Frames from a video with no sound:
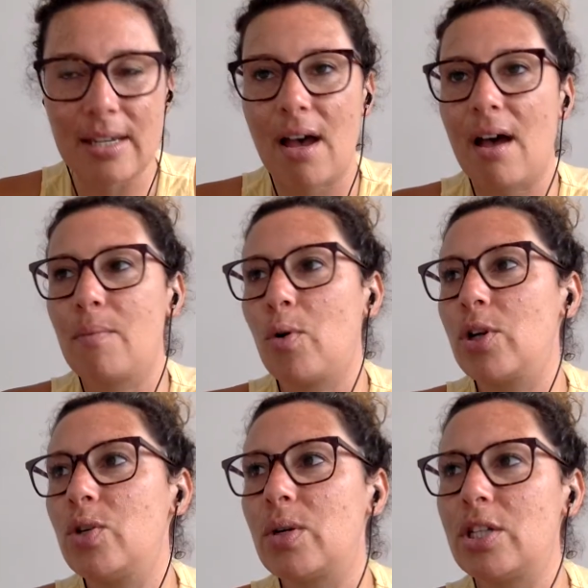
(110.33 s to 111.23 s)
or
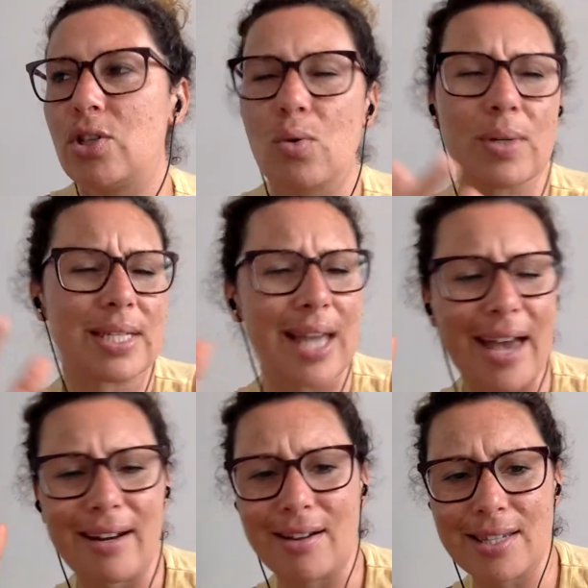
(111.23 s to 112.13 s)
you can do a
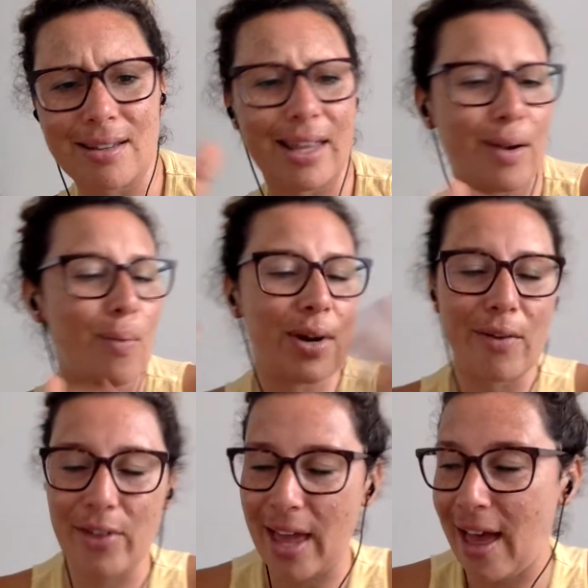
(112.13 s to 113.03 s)
side hustle, like
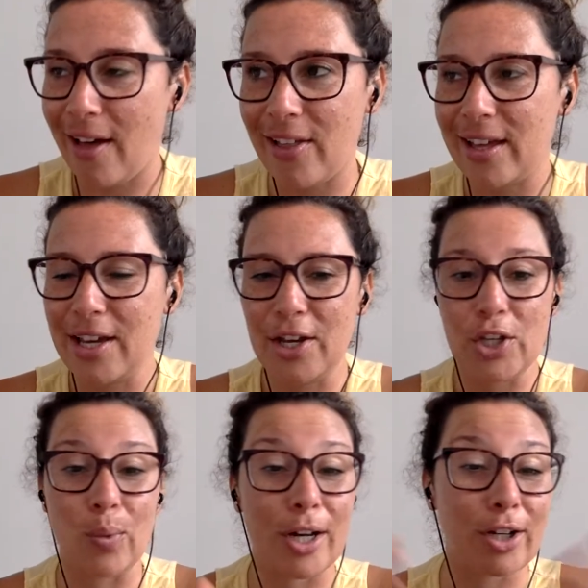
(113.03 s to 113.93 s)
whatever the hell
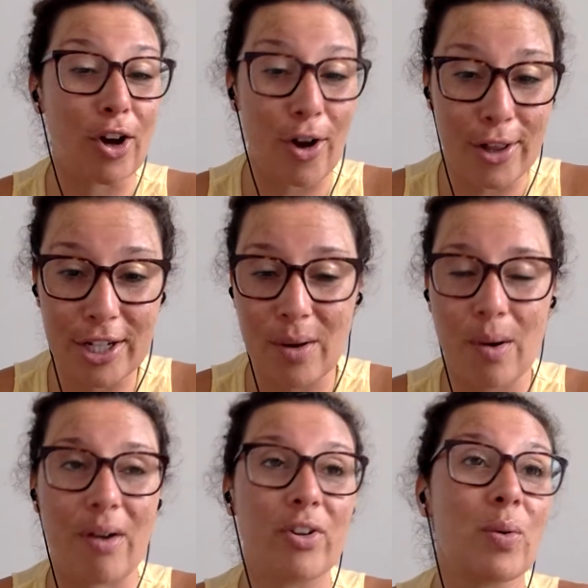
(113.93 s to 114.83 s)
you want to call it,
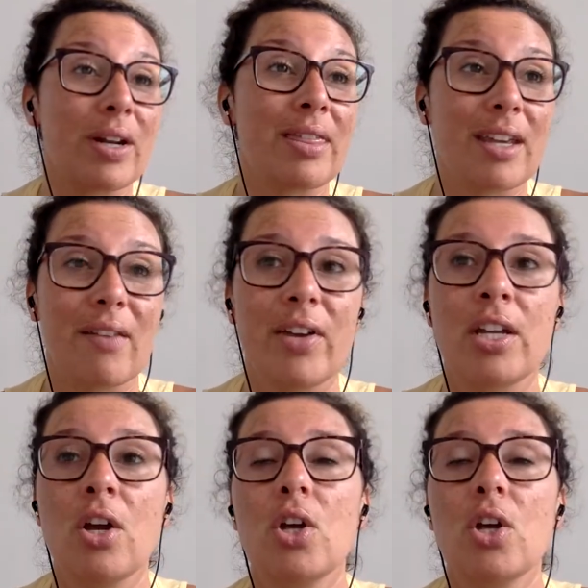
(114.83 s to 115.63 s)
however you want to think of it.